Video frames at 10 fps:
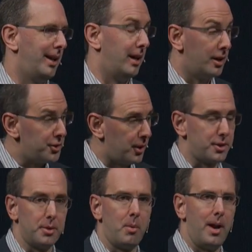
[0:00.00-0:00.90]
in an
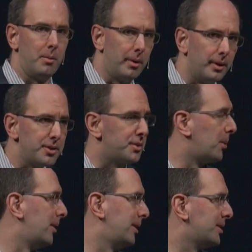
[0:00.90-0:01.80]
unstructured way, whether it's
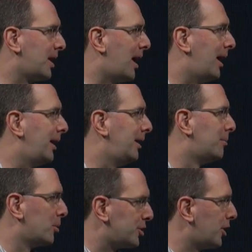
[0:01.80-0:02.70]
stored inside
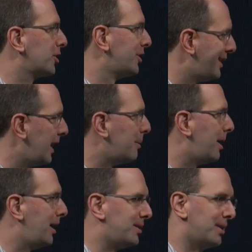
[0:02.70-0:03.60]
a more structured
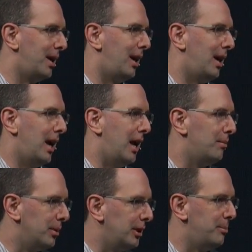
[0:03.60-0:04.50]
database,
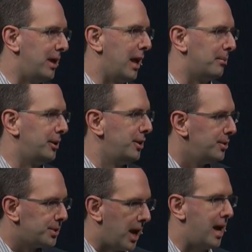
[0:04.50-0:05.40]
and really being able to
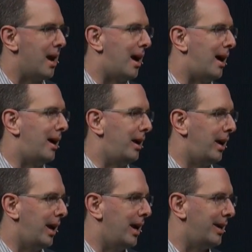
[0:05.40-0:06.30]
use AI
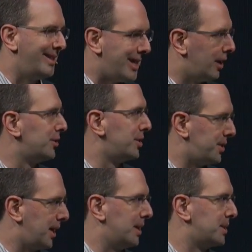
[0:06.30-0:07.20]
and
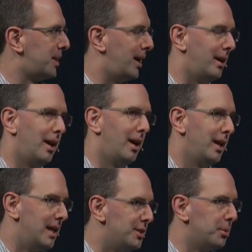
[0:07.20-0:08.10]
intelligence against it
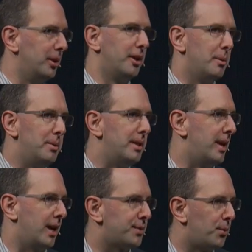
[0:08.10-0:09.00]
is really going to be
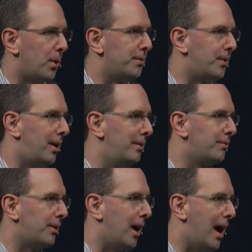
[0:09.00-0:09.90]
the next
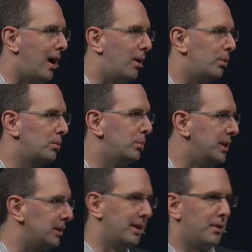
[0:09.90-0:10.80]
forefront for how
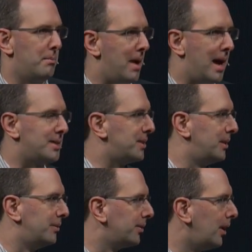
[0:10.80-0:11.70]
we deliver
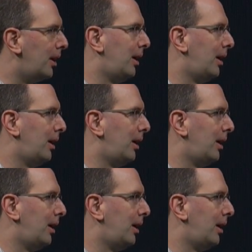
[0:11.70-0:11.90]
massive